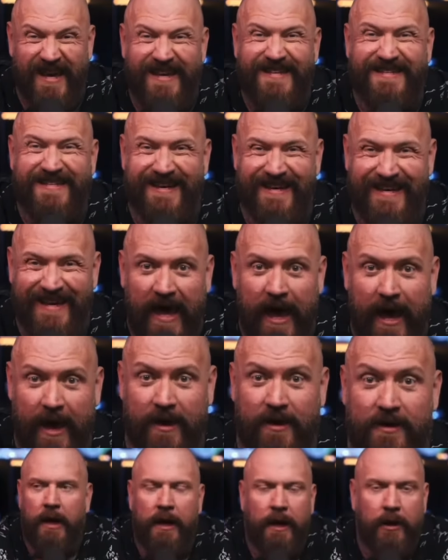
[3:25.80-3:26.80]
I'm not going to
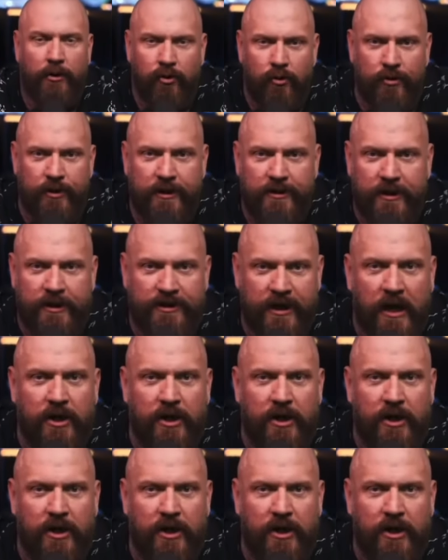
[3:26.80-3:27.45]
lie, like,